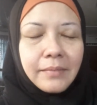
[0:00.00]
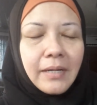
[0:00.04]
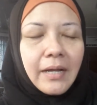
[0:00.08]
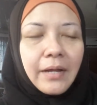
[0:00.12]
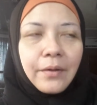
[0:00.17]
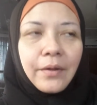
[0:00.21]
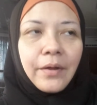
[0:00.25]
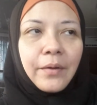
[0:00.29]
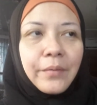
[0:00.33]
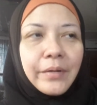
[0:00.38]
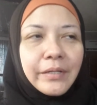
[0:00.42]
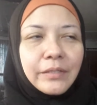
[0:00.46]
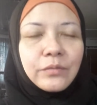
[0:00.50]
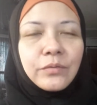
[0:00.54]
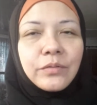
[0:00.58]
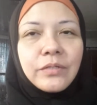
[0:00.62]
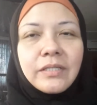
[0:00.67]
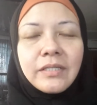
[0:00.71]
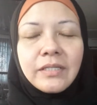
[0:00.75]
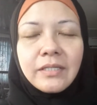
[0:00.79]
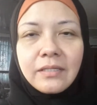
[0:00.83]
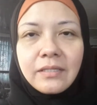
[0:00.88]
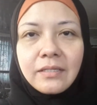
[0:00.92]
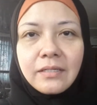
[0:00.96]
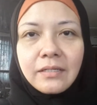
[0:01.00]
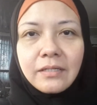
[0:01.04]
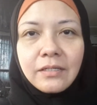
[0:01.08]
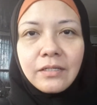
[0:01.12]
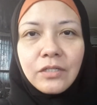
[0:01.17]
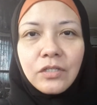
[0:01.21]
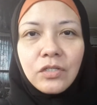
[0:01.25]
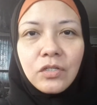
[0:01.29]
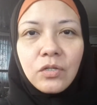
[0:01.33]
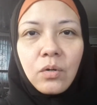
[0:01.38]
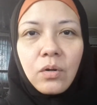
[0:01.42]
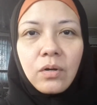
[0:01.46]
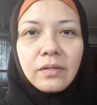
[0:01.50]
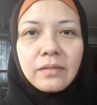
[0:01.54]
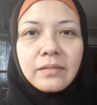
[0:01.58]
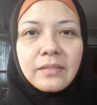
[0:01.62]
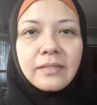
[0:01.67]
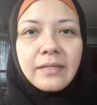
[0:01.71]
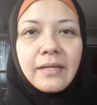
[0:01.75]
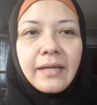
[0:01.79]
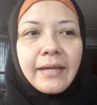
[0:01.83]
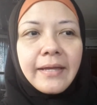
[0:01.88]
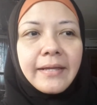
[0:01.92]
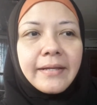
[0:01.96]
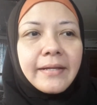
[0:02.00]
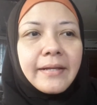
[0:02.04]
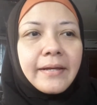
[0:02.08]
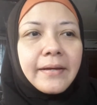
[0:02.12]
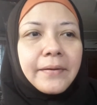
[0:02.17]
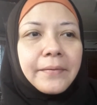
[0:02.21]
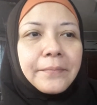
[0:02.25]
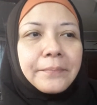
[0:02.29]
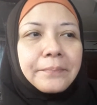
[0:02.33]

I went to certain talks and